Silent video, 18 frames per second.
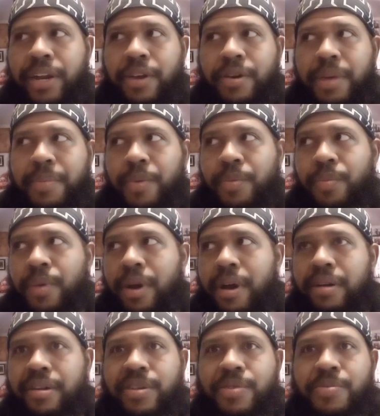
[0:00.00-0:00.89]
Don't get me
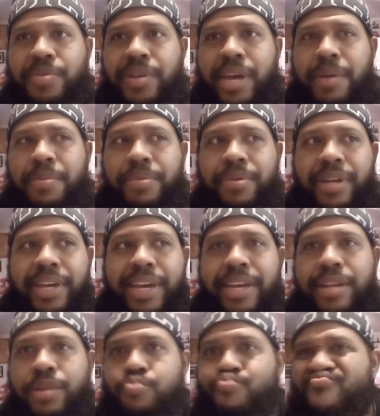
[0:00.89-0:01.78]
wrong, you was able to
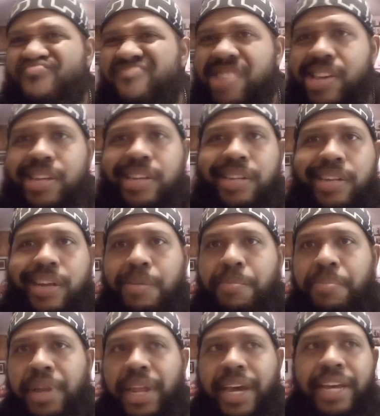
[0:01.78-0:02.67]
get
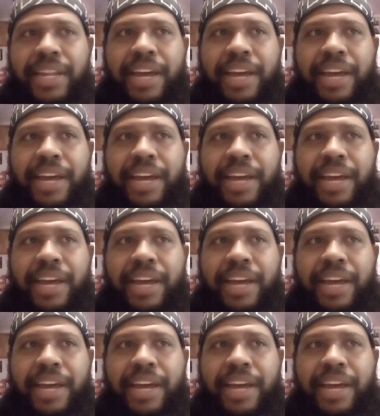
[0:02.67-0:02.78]
some play.